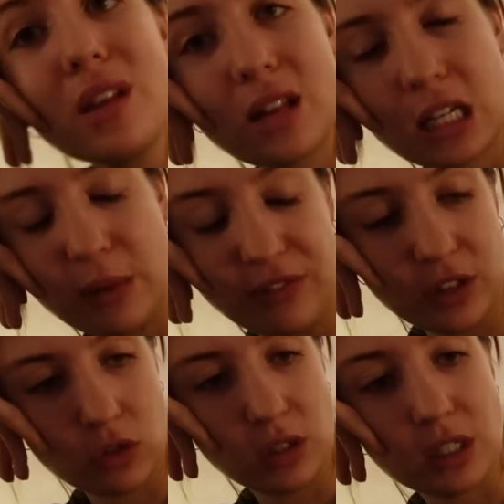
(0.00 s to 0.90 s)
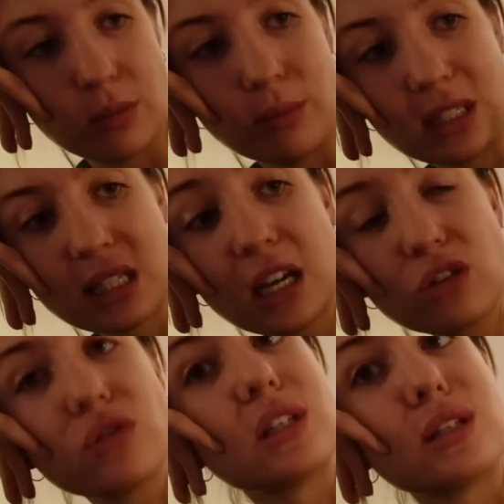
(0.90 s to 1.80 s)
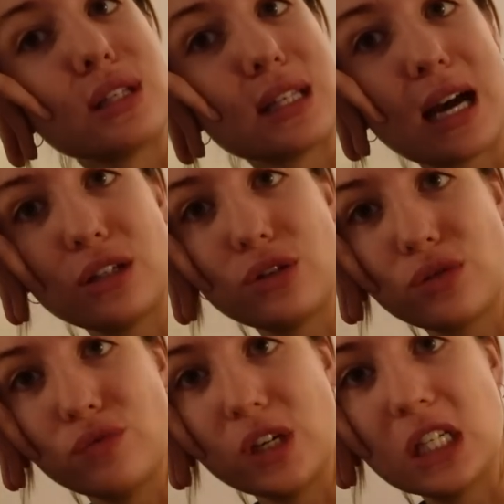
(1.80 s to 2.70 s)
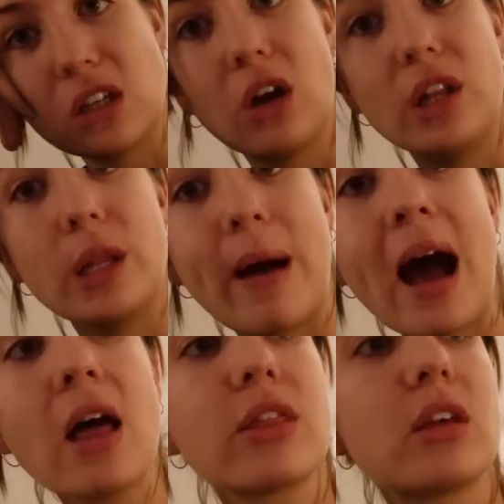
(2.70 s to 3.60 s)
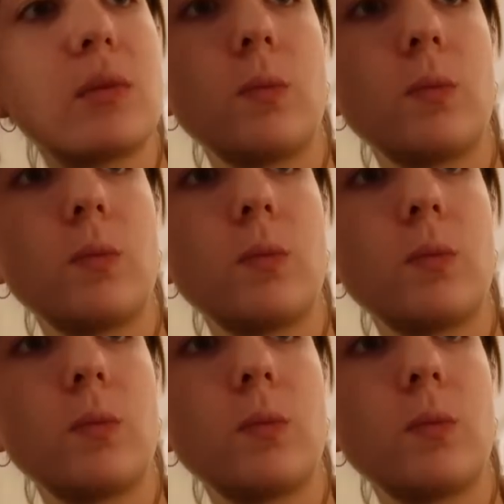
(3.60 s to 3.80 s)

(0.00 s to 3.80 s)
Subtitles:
That's my first reason. My second reason is that I used to read a lot in the bath.